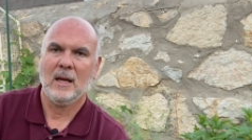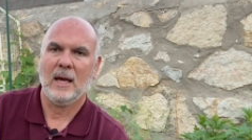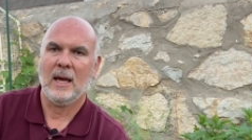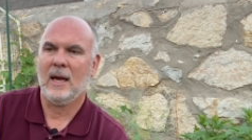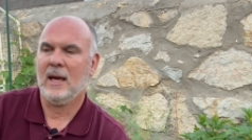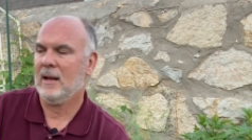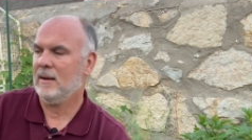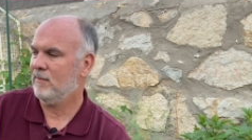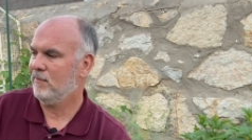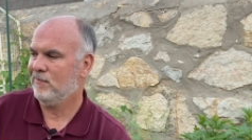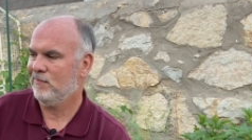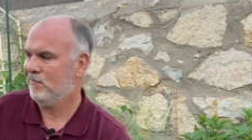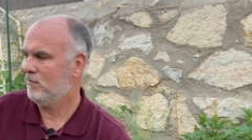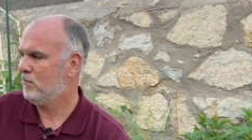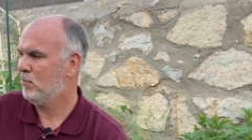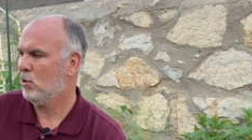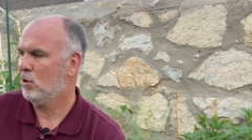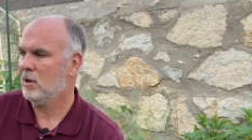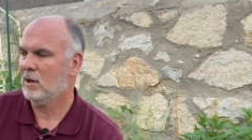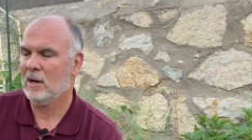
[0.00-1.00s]
and
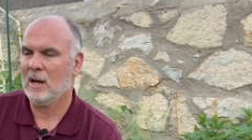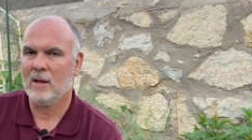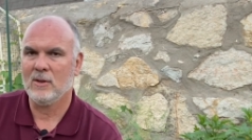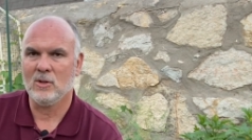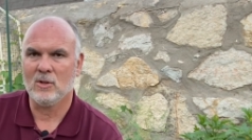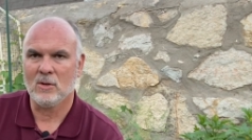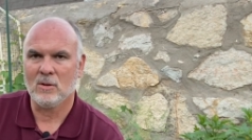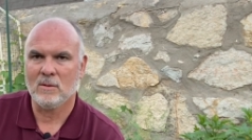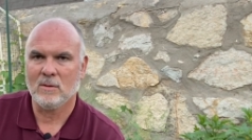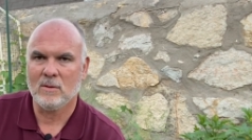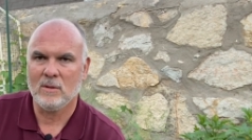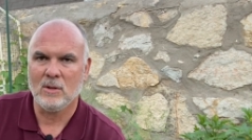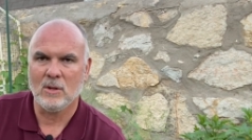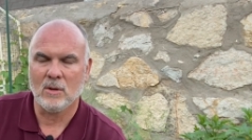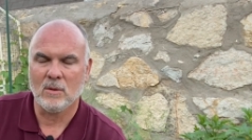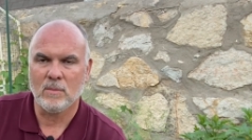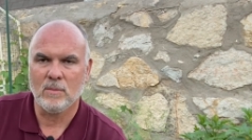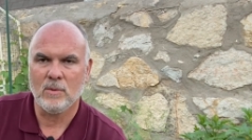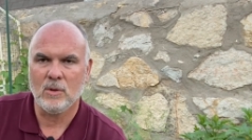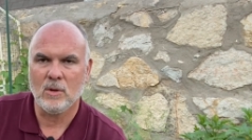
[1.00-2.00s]
put it on your,
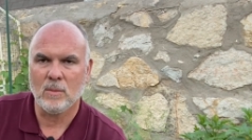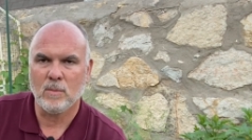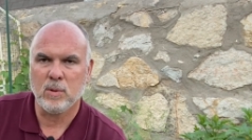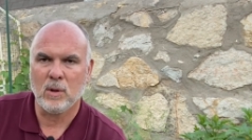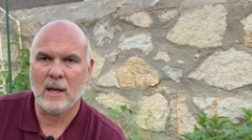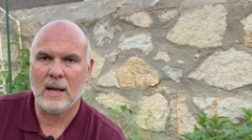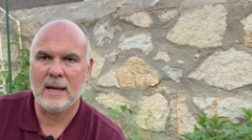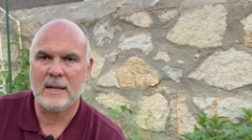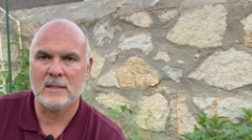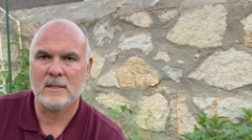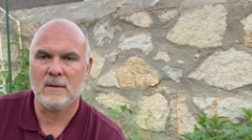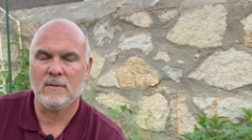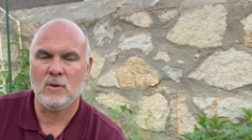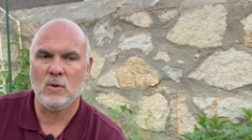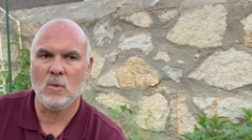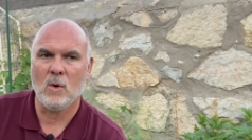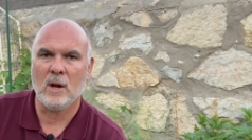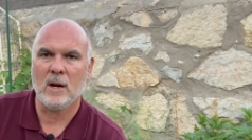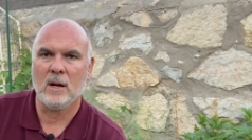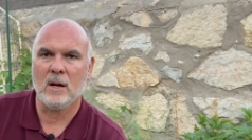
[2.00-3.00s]
your, your plants if you
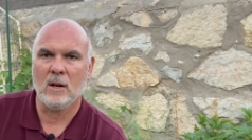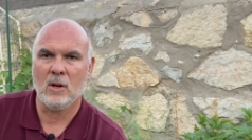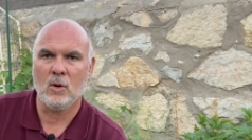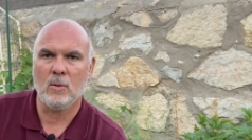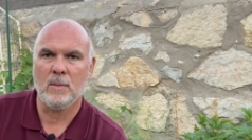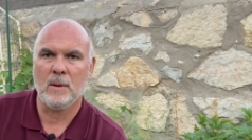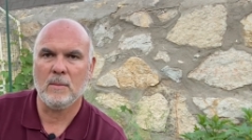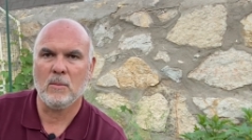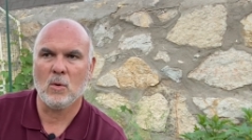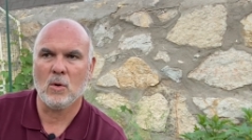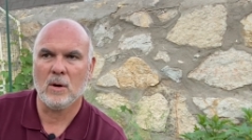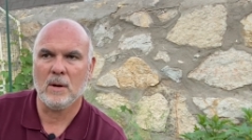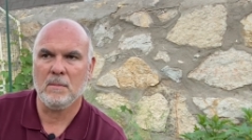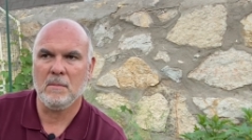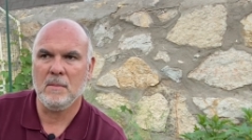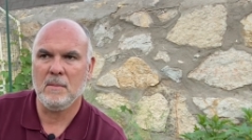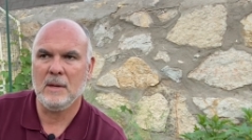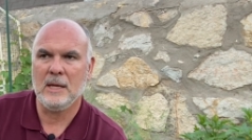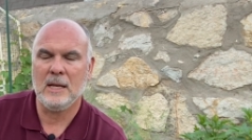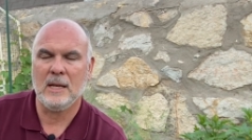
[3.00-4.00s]
want it a little bit more
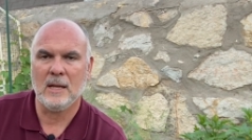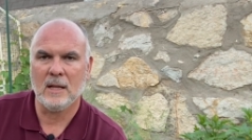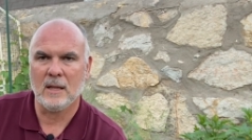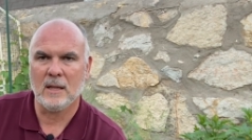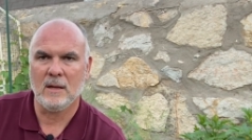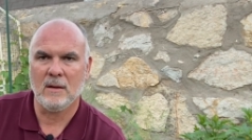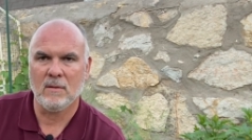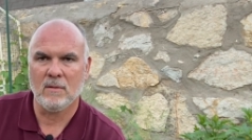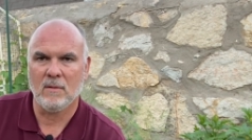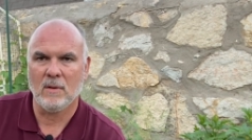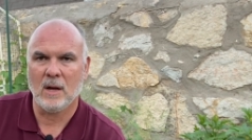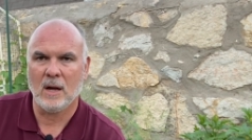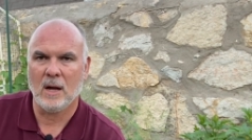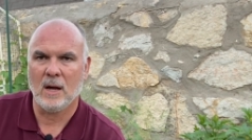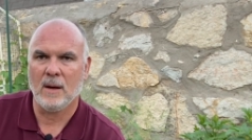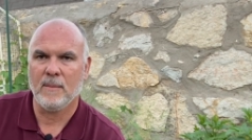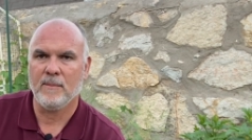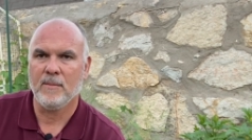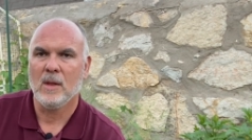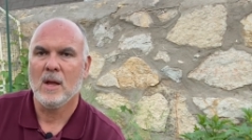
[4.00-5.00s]
immediately
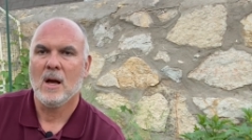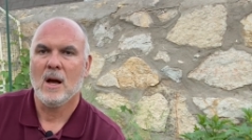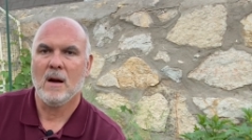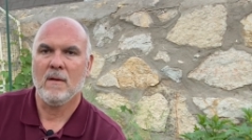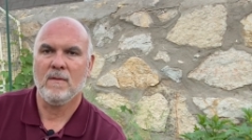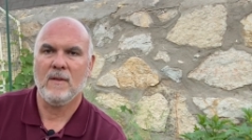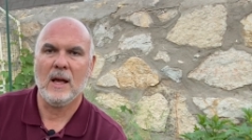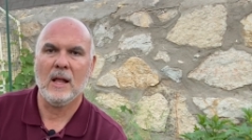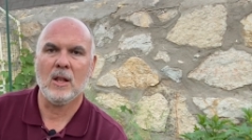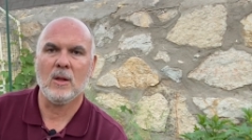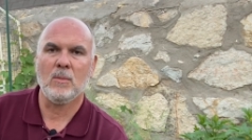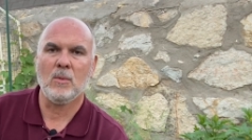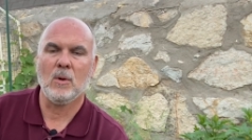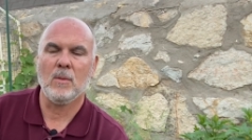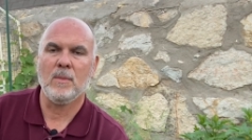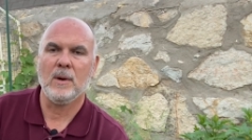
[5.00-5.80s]
um, available.